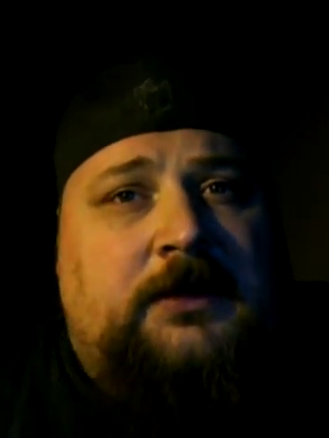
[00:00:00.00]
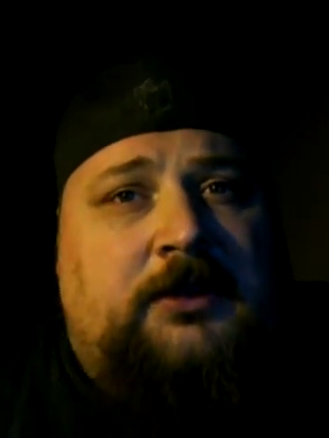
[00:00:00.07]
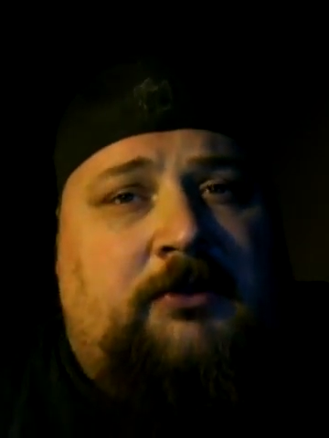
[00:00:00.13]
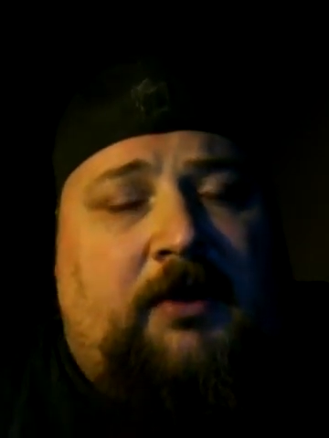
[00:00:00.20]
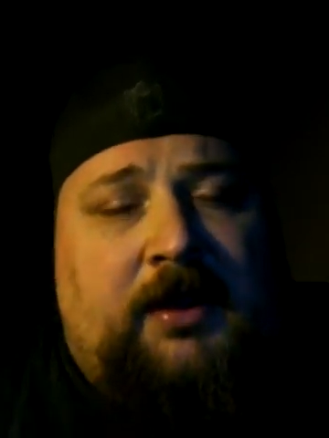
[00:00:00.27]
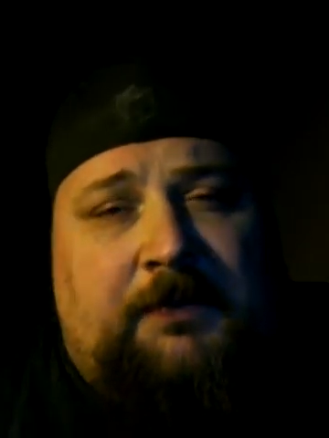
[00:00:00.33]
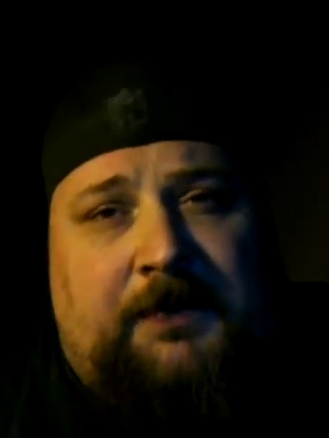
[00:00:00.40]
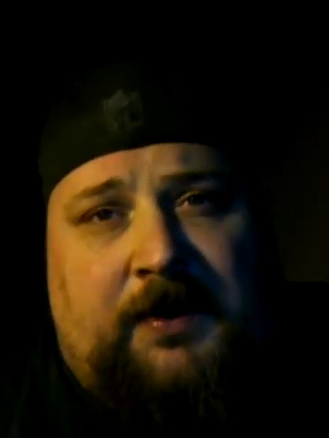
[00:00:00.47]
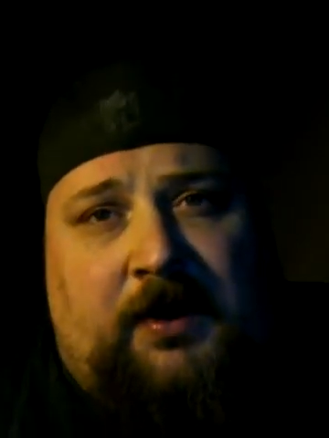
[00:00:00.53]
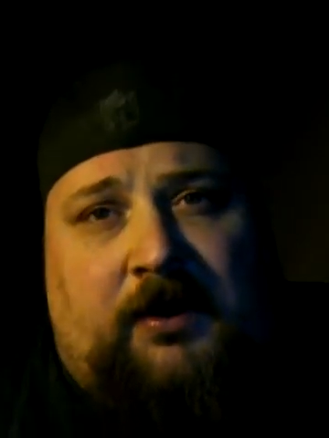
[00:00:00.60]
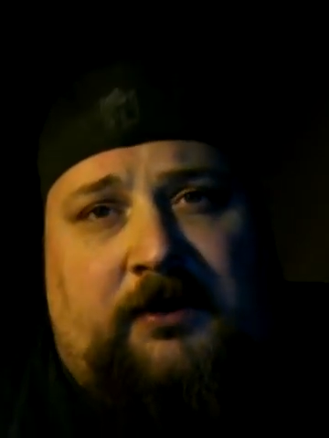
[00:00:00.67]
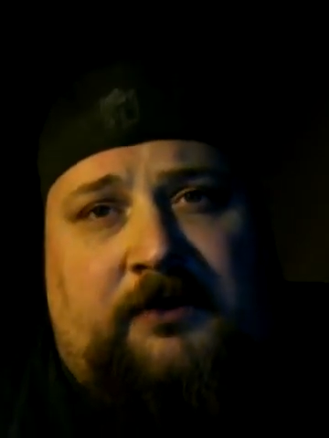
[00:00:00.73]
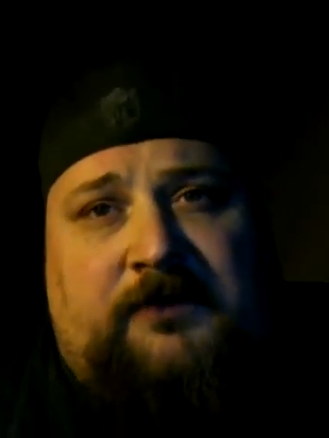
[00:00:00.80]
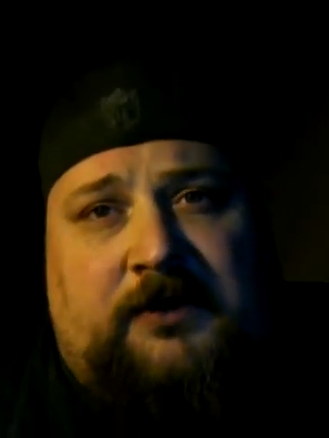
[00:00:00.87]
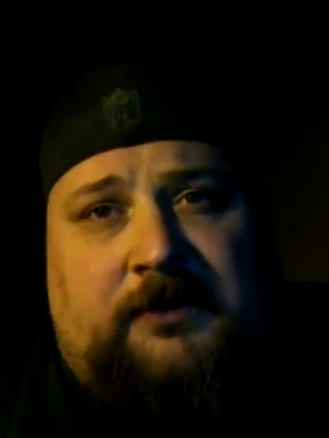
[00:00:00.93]
Your
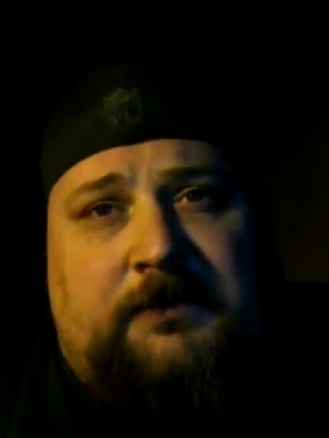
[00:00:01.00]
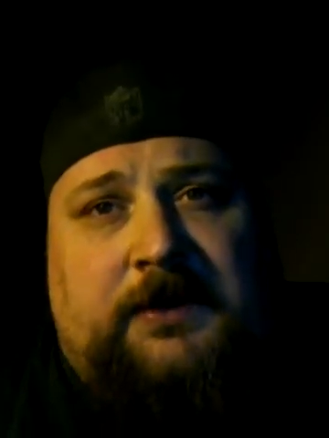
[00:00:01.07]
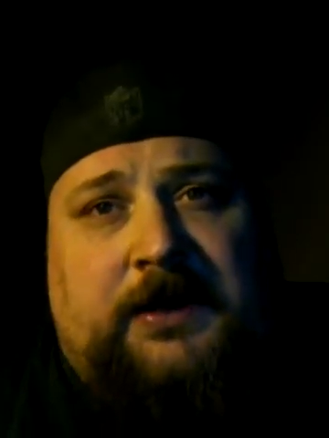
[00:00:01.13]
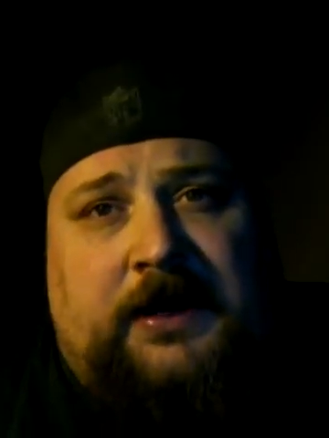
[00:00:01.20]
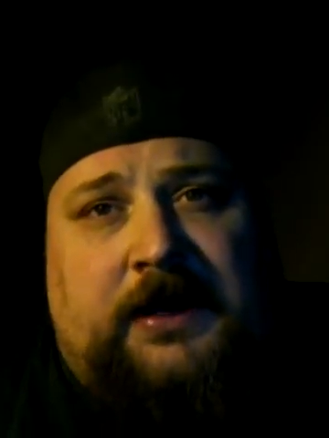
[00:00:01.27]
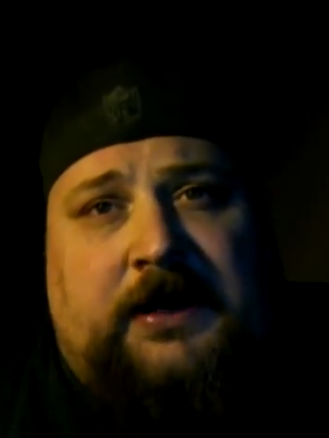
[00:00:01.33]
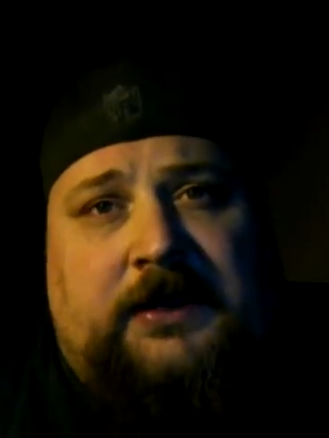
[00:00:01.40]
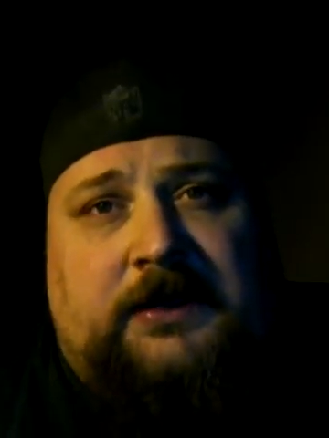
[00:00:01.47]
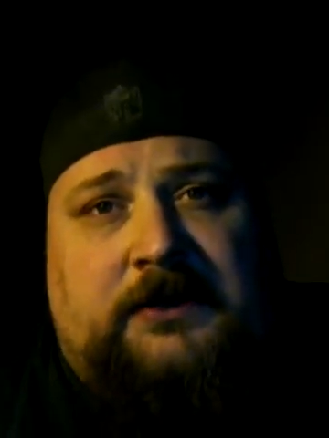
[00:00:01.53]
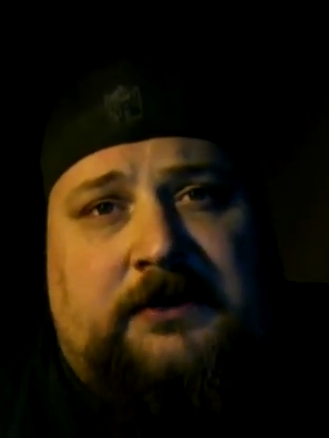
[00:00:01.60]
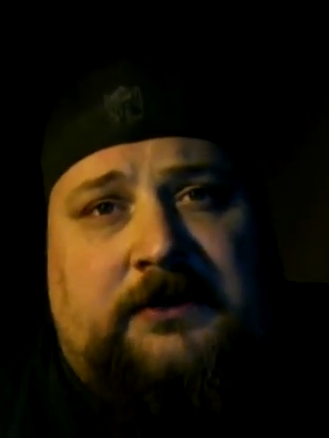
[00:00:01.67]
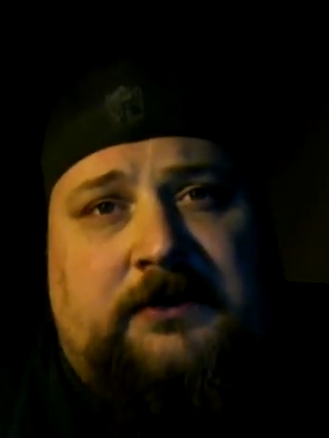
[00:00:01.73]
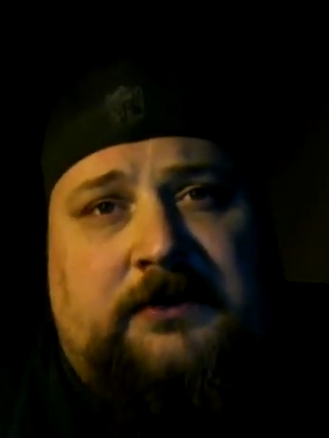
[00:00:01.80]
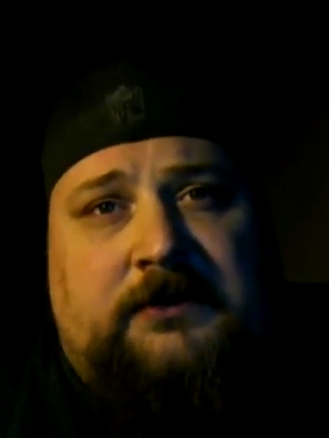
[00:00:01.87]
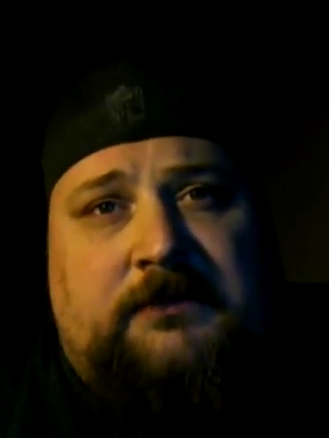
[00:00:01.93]
APR is going to be high,
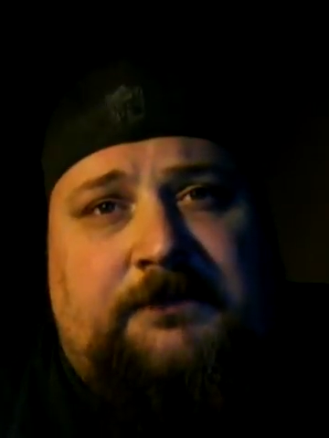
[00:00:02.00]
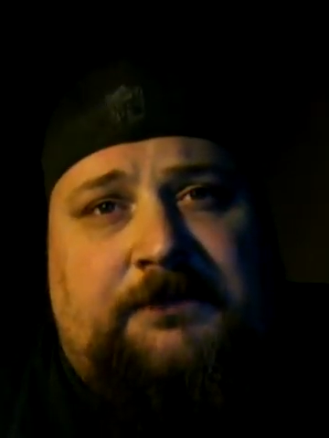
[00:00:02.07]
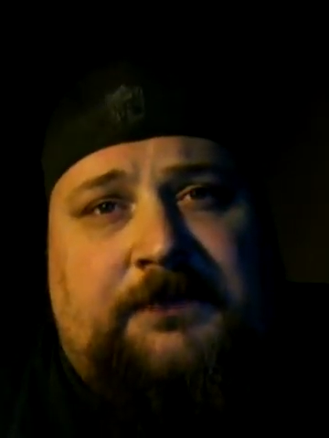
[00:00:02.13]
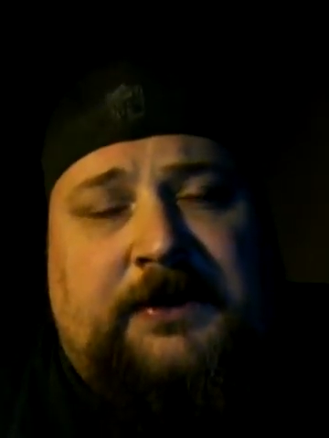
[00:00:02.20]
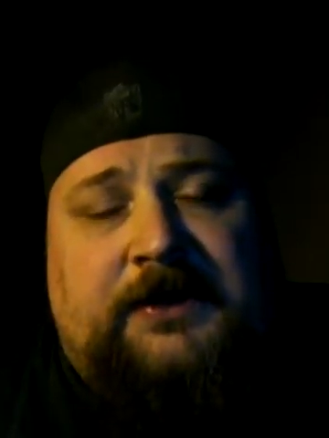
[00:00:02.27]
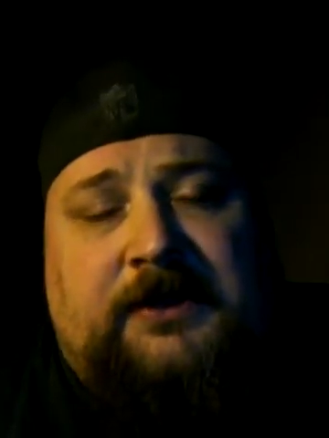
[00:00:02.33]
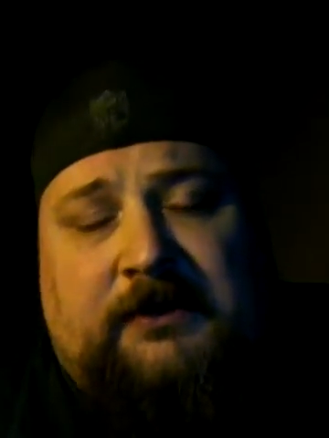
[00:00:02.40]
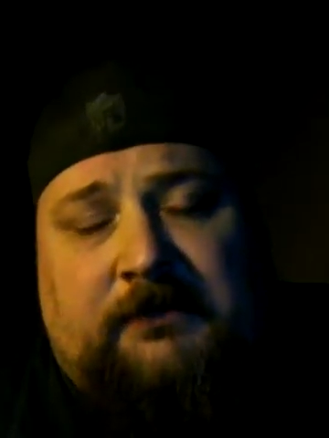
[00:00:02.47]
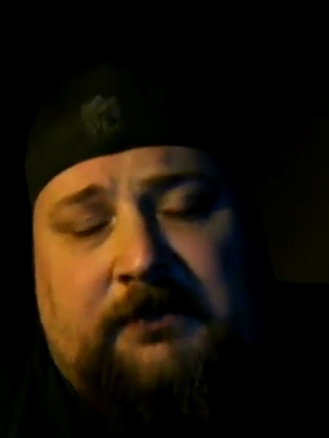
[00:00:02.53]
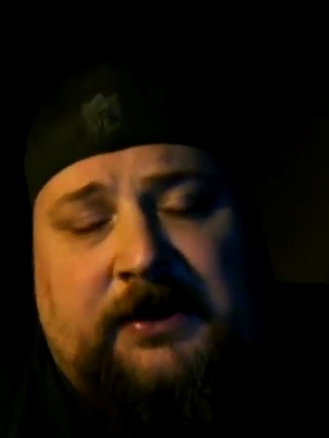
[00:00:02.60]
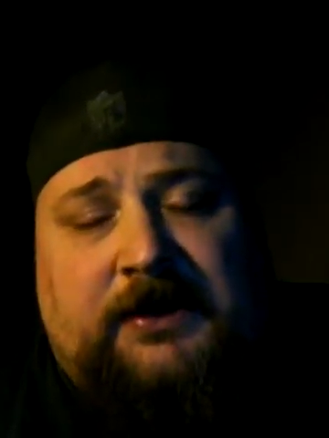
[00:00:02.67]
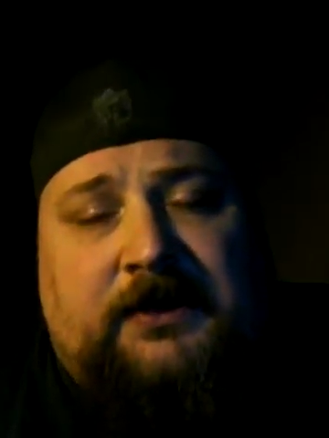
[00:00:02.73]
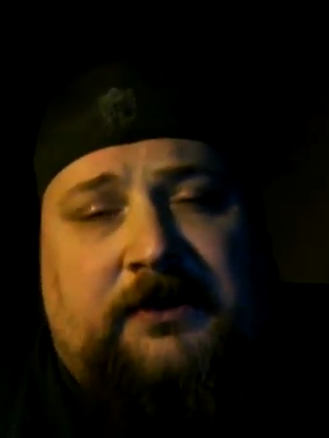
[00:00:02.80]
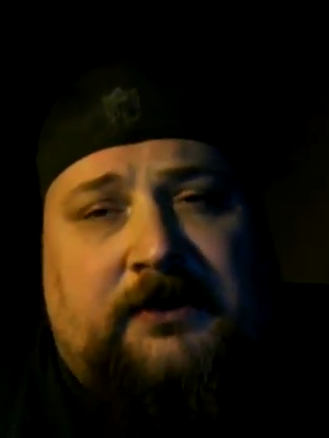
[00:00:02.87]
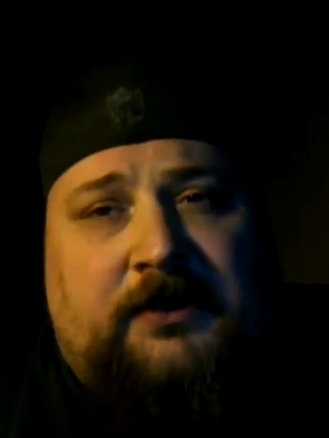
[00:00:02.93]
but you can
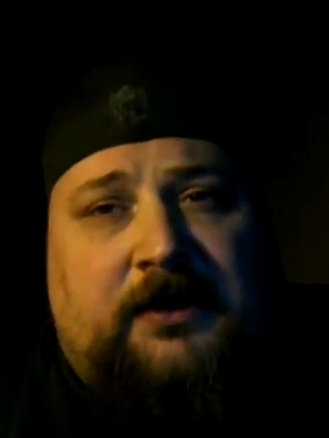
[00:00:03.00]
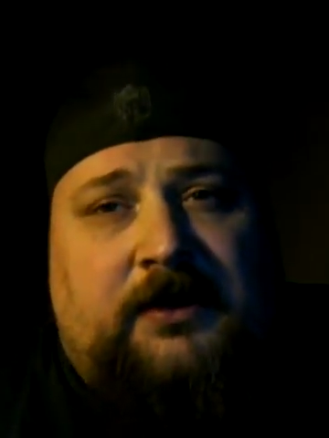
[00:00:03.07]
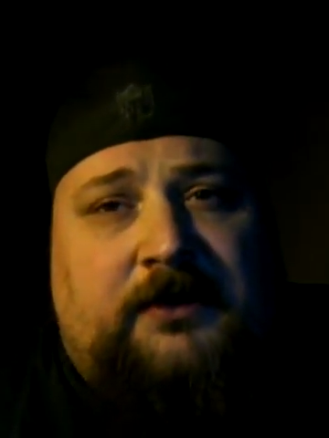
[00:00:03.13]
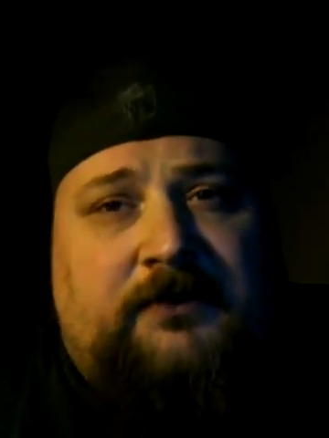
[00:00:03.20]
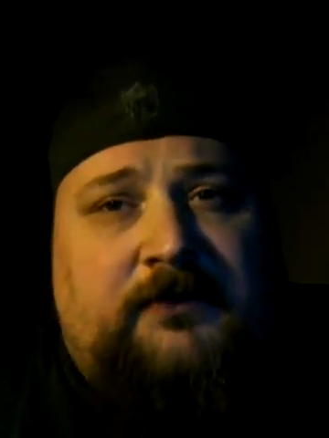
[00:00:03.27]
buy another car.